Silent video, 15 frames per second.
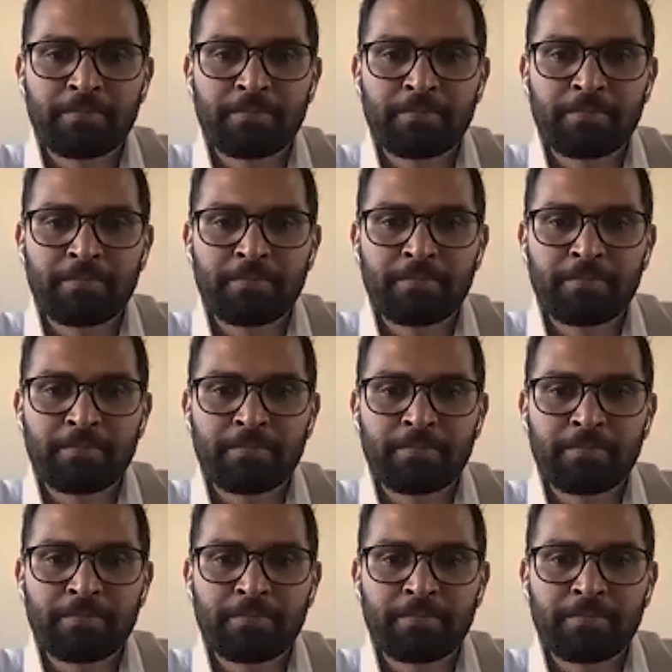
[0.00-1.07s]
you
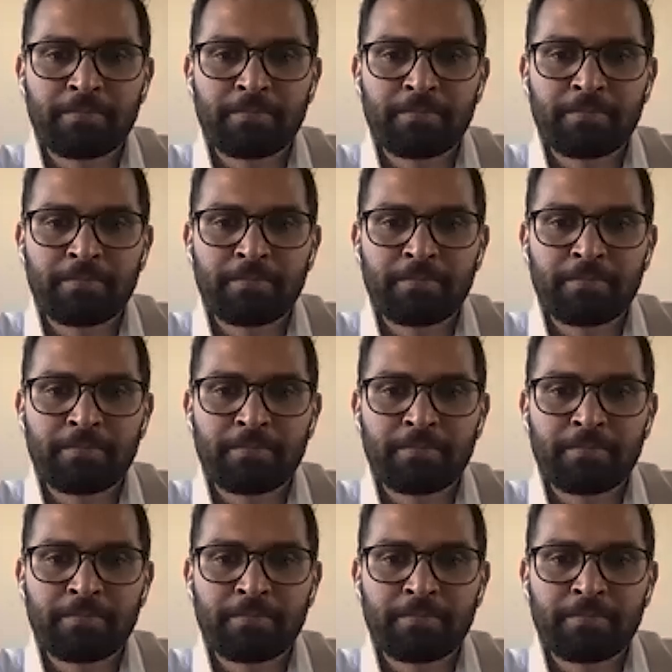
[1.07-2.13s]
don't want to get
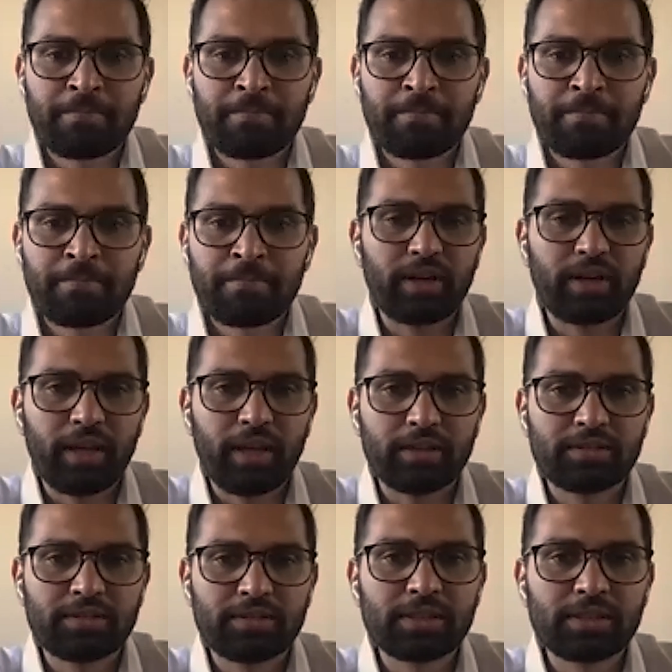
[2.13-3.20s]
into a culture
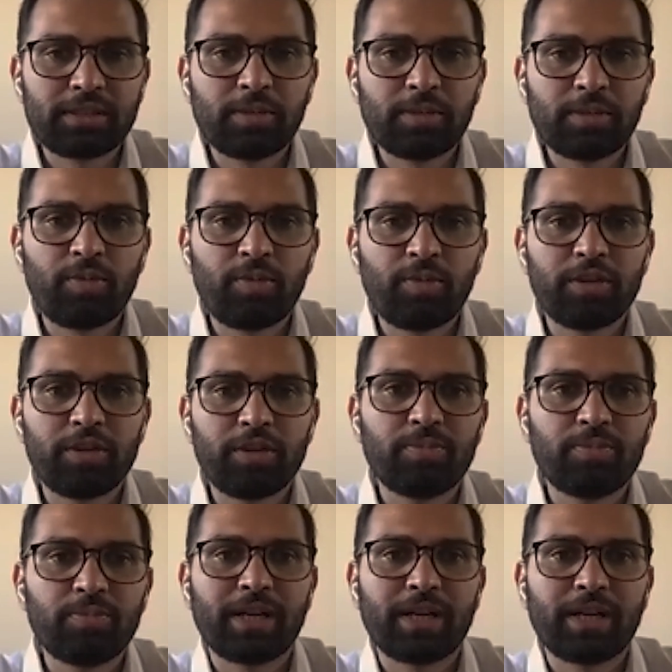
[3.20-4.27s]
or a system
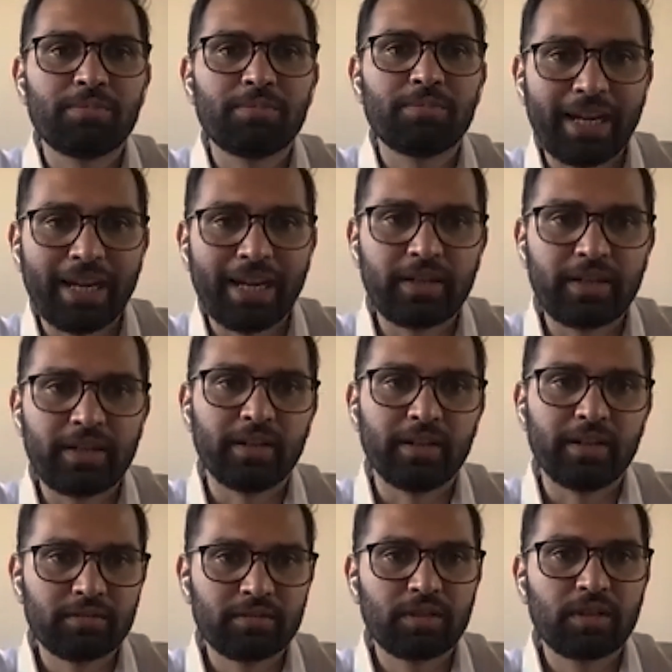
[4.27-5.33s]
where you become
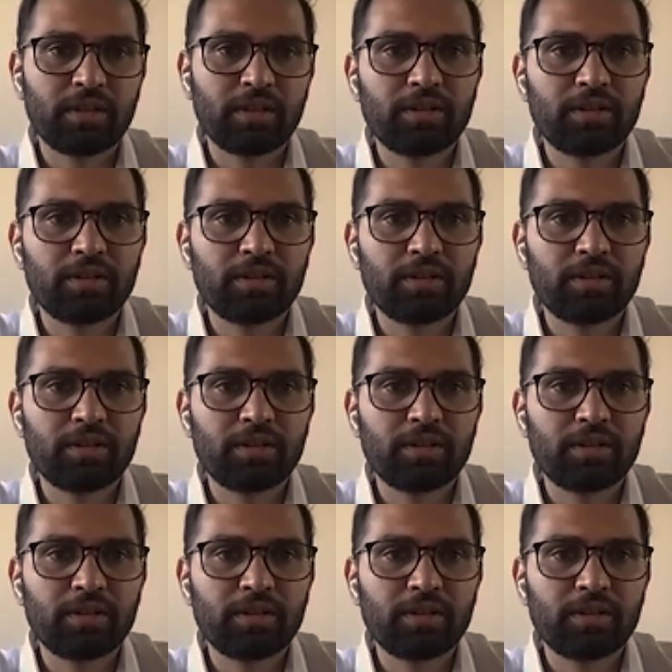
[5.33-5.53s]
debt-ridden.